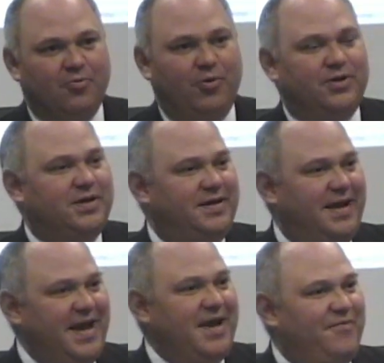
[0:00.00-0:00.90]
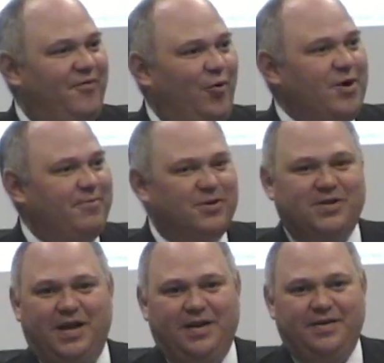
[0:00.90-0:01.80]
Well, today,
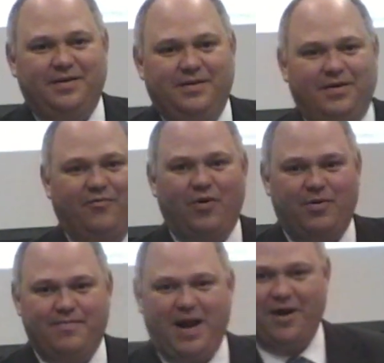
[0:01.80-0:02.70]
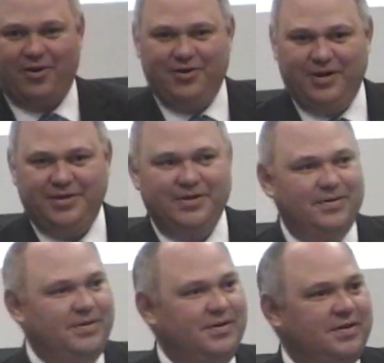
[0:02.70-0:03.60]
40% of what we buy are goods,
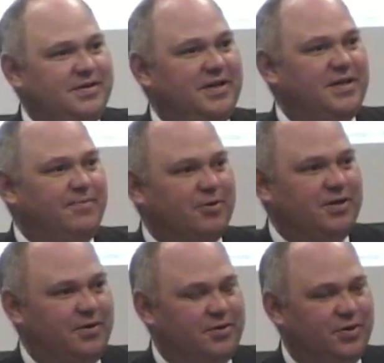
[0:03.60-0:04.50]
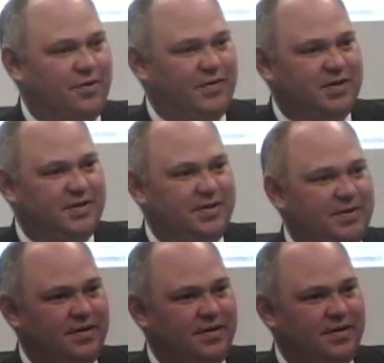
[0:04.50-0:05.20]
60% are services.